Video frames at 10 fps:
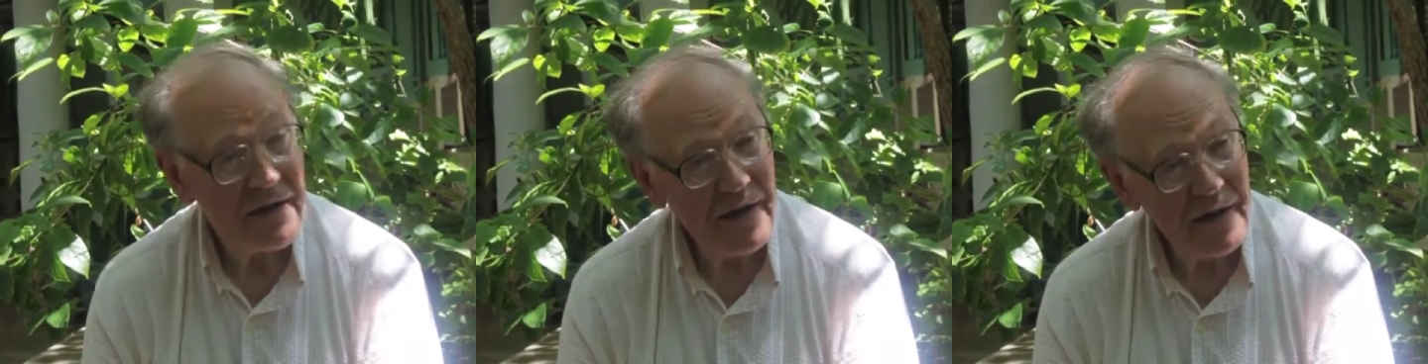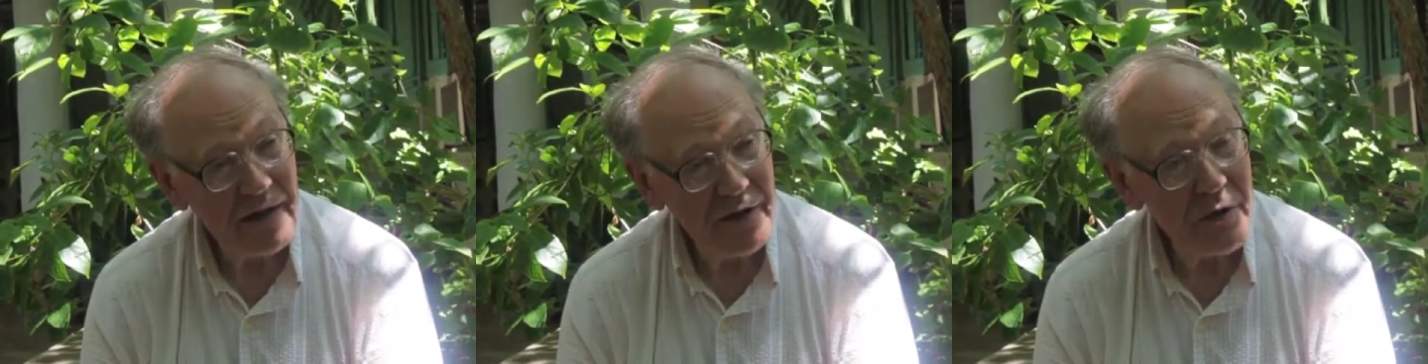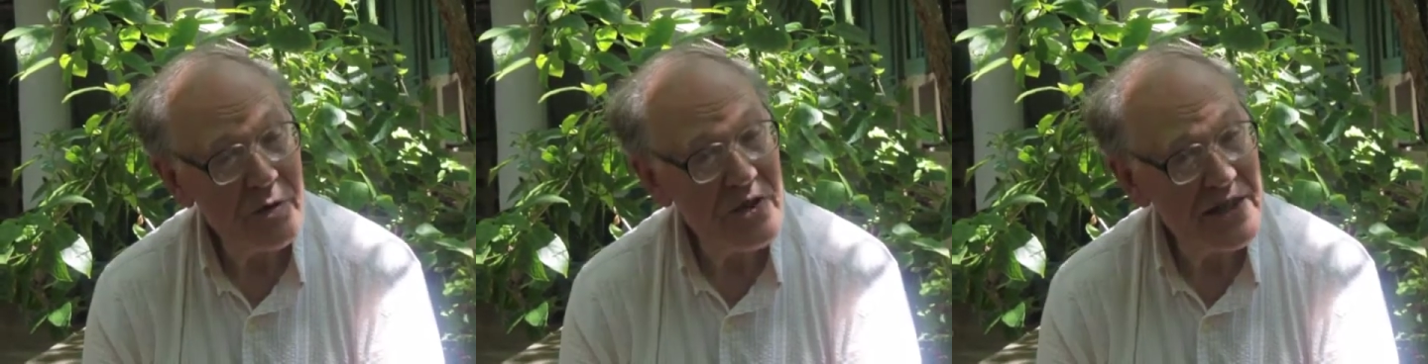uh,
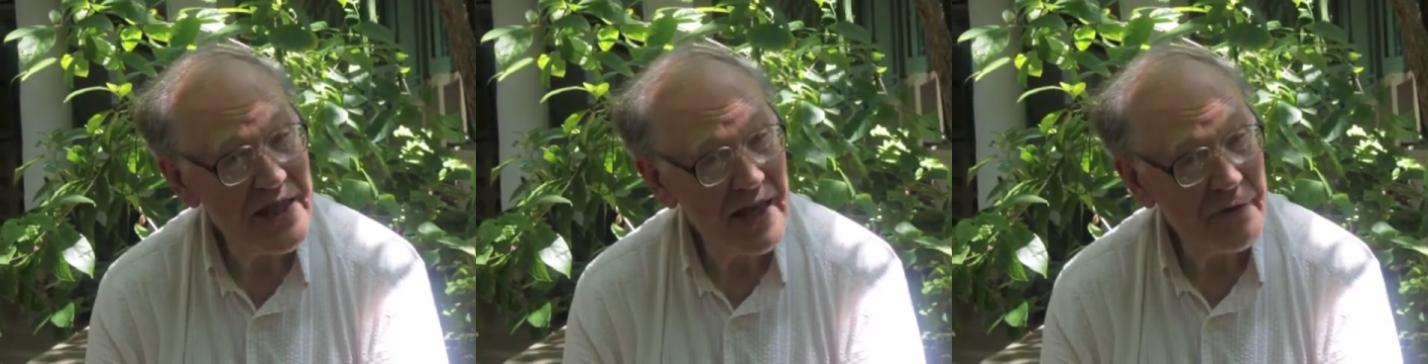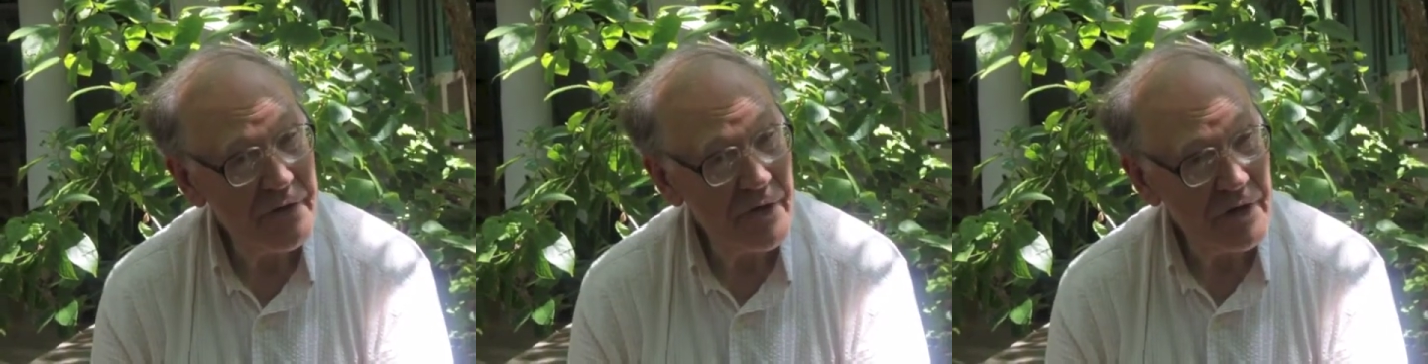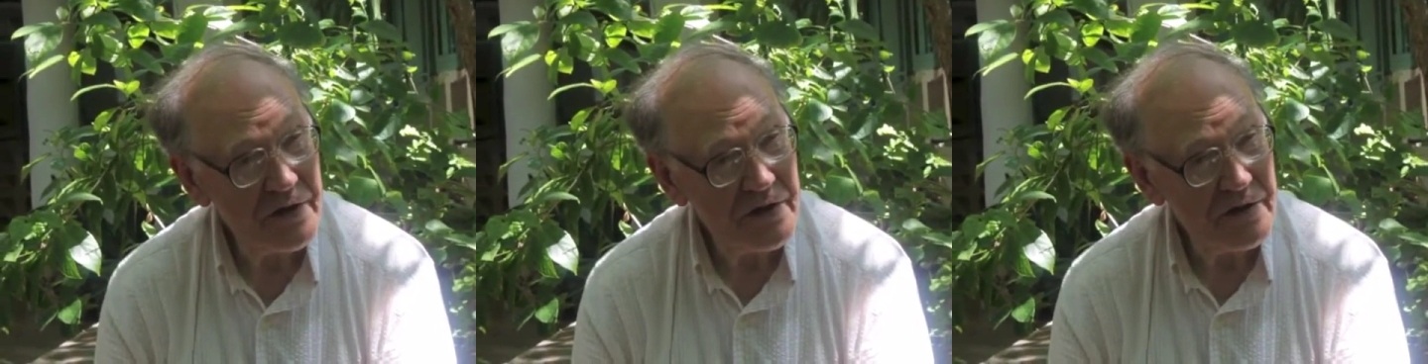loses that
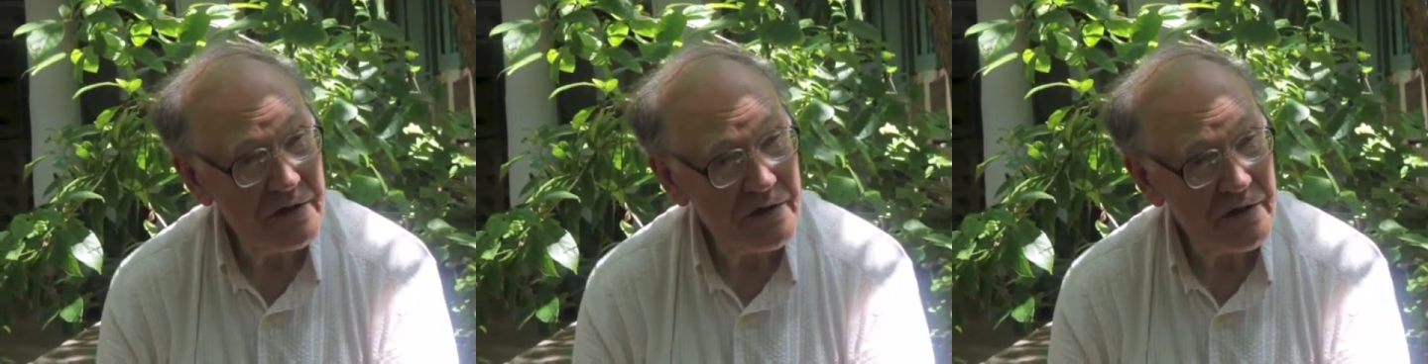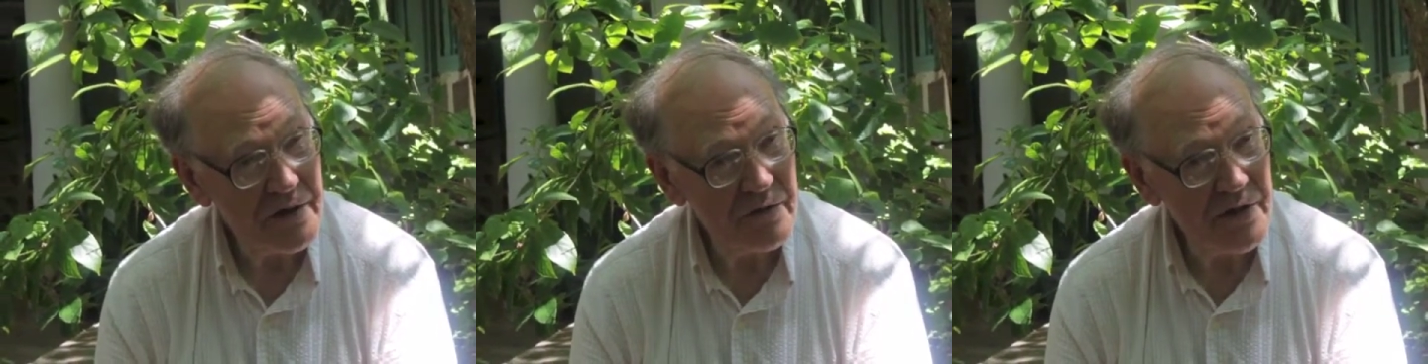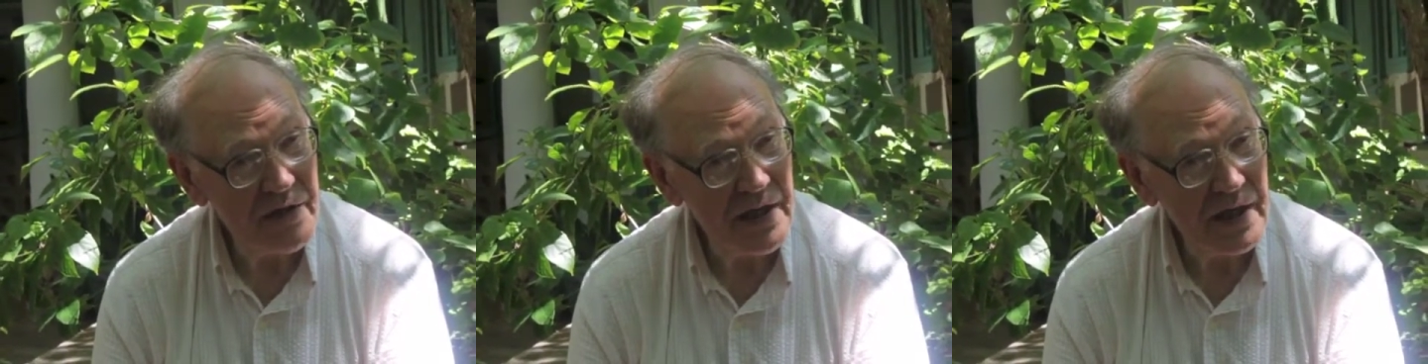foot due
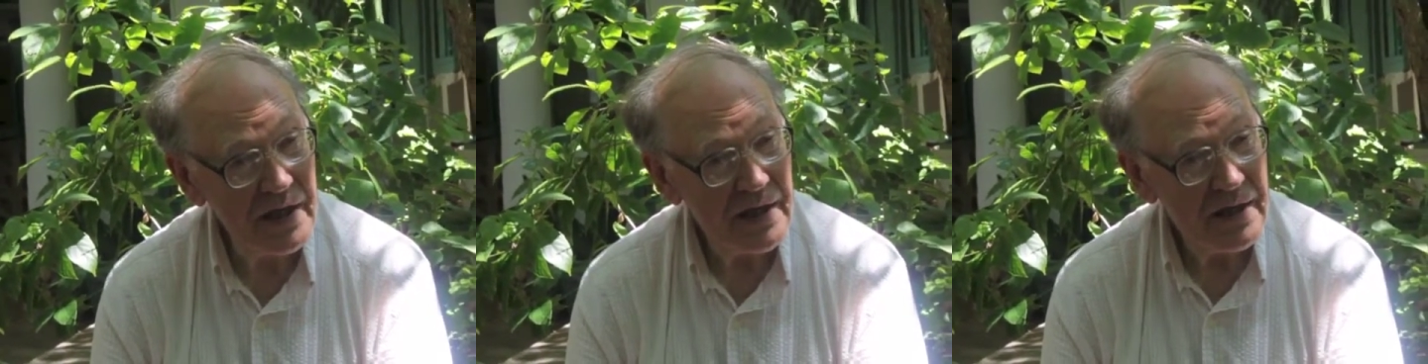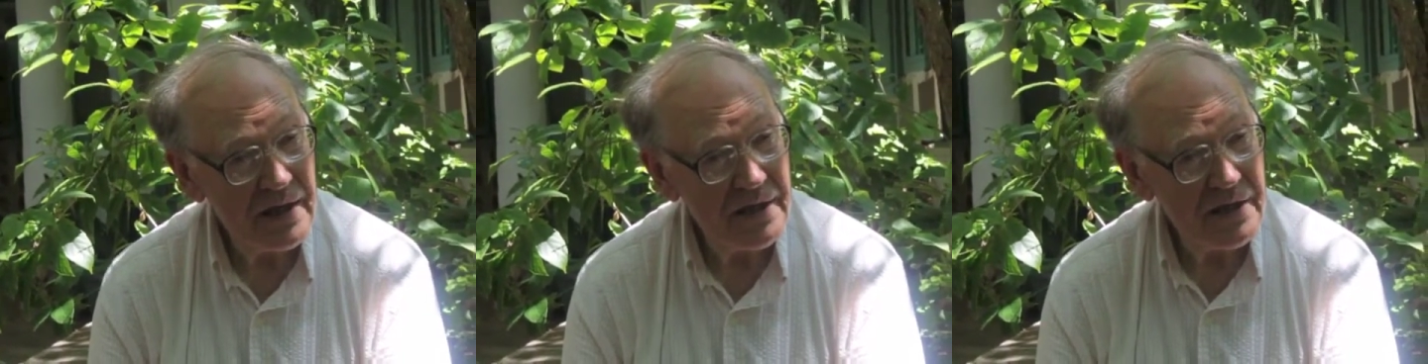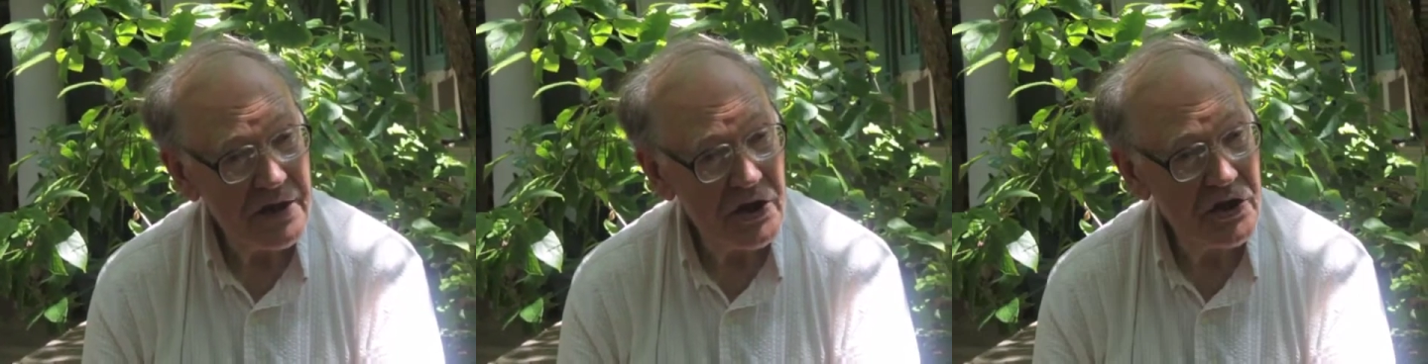to the
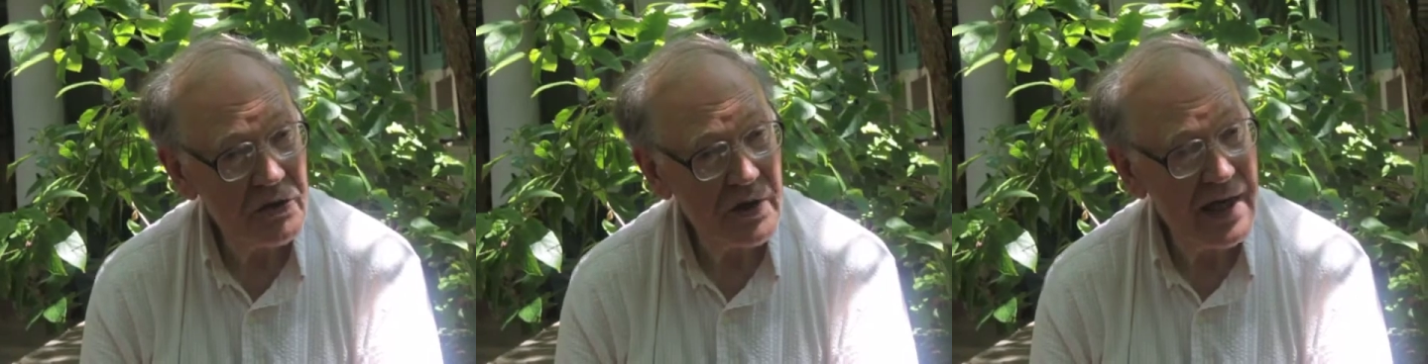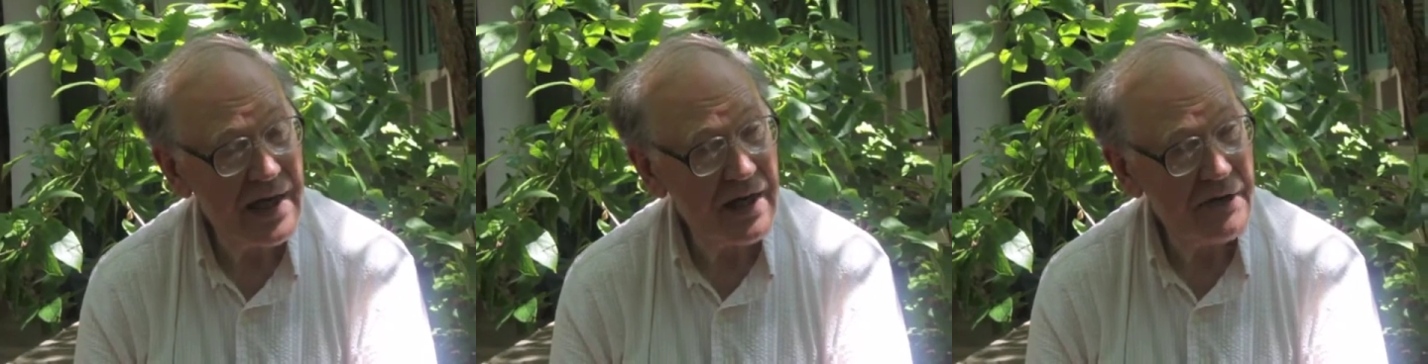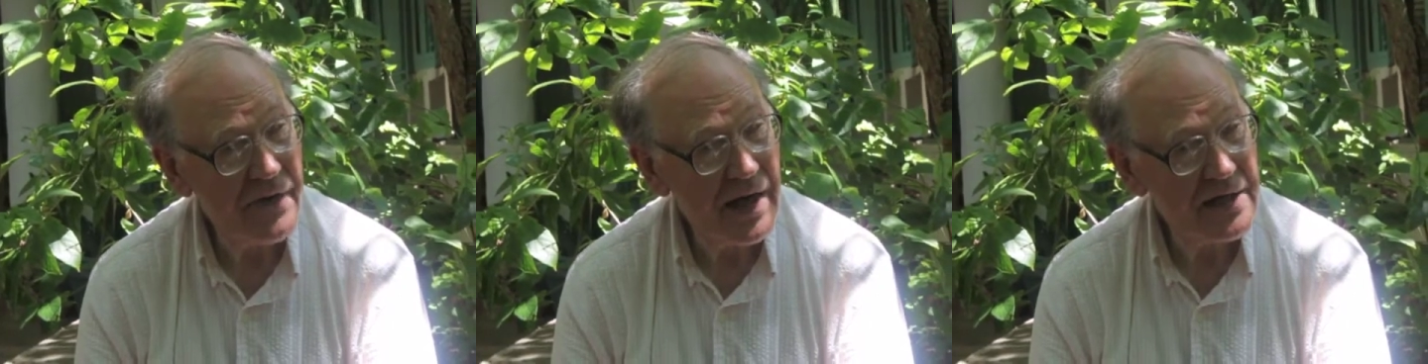tissue killing
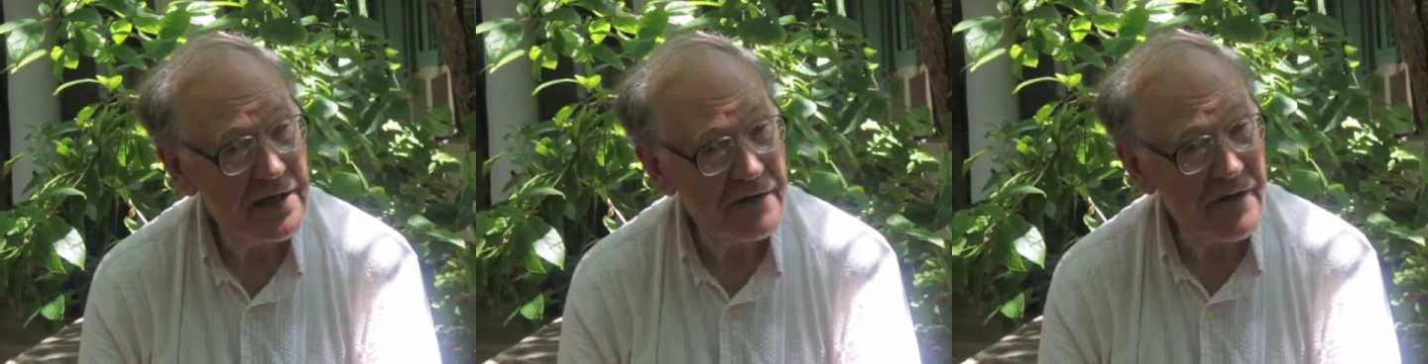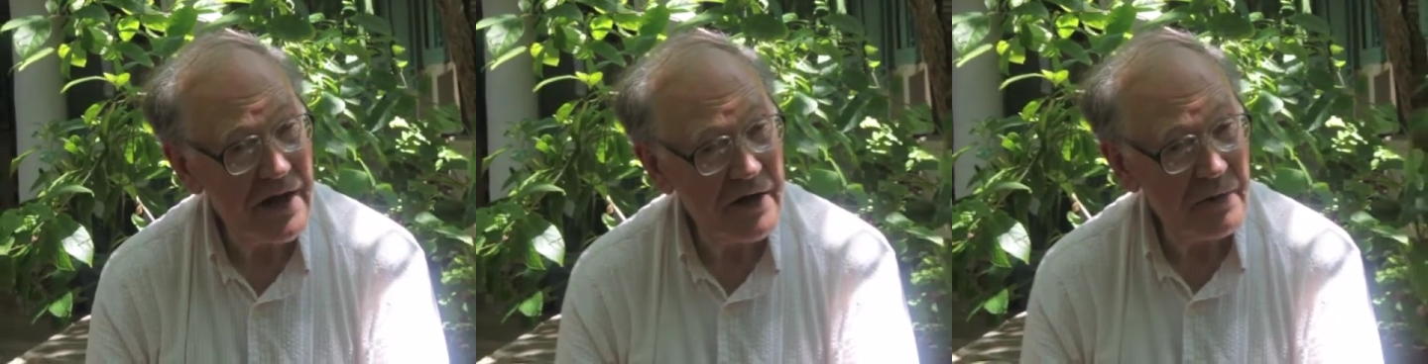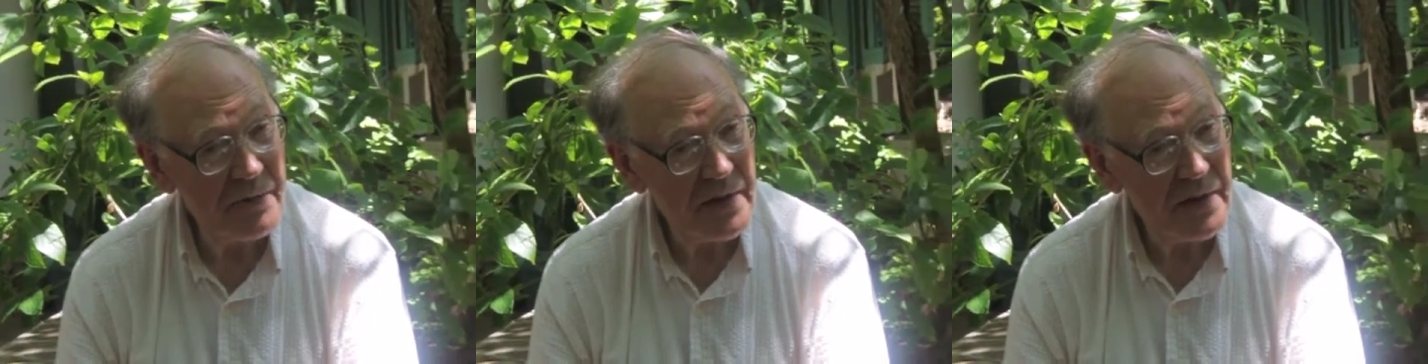effects of the venom,